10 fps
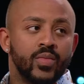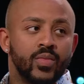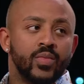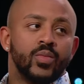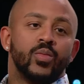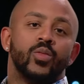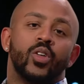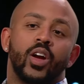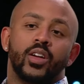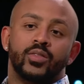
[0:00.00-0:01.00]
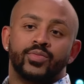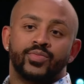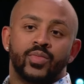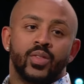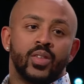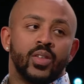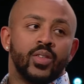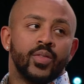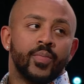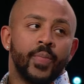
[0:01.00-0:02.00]
Like, he hasn't won comps.
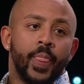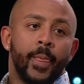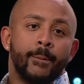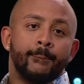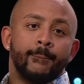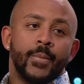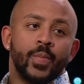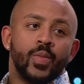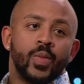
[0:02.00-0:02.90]
And what if he doesn't win another comp for